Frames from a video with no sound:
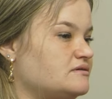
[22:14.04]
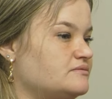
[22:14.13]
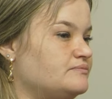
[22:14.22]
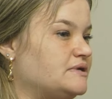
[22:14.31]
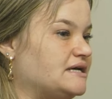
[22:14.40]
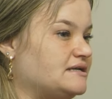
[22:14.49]

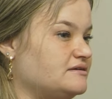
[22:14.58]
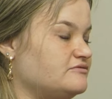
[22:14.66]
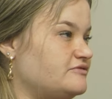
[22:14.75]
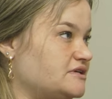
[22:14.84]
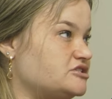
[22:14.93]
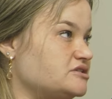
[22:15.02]
bladder
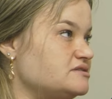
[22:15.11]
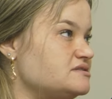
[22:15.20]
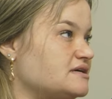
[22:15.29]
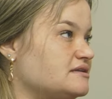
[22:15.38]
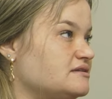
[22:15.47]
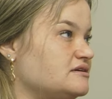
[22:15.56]
infections,
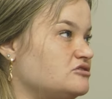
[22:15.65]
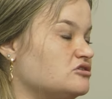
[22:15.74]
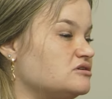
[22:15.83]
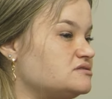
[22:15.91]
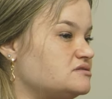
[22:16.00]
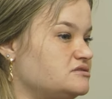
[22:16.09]
and they're
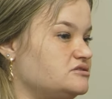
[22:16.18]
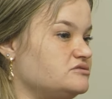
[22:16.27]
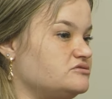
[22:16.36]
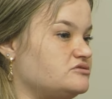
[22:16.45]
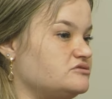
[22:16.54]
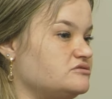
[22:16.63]
not
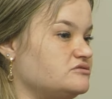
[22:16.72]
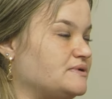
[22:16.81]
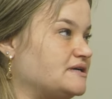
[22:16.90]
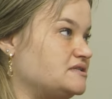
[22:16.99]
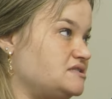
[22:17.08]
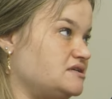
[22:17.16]
due to
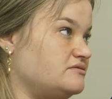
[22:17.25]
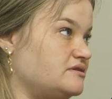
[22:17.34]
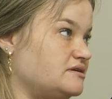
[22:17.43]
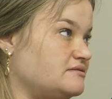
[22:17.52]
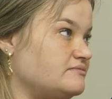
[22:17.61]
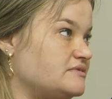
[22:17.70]

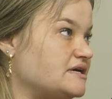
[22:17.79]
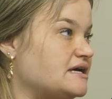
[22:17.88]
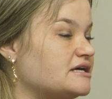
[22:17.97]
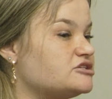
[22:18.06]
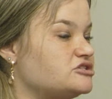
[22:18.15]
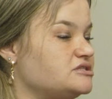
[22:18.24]
bacteria. They
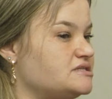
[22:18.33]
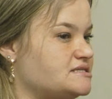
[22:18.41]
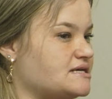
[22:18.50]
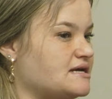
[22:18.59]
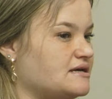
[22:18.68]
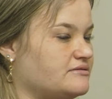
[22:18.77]
actually
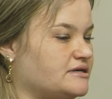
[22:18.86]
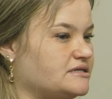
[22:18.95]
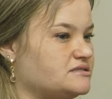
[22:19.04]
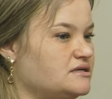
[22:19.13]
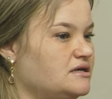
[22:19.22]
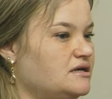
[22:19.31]
say
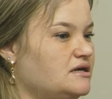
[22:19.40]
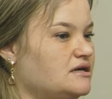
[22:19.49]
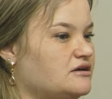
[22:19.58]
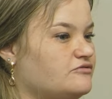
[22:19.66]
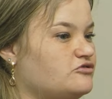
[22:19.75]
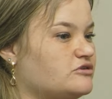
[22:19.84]
that
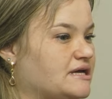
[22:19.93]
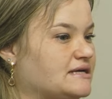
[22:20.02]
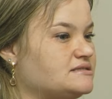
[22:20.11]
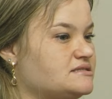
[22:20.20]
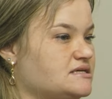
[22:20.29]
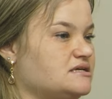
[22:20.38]
if your
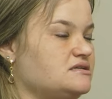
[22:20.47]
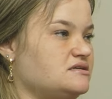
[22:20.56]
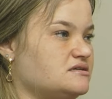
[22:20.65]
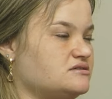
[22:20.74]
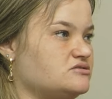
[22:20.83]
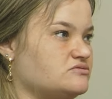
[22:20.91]
cat's 10
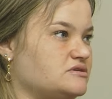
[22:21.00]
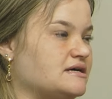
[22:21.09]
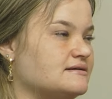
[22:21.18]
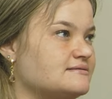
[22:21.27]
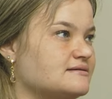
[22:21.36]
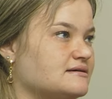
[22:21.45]
years or
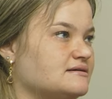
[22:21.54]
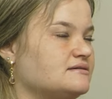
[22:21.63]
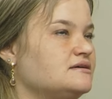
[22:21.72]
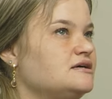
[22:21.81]
younger,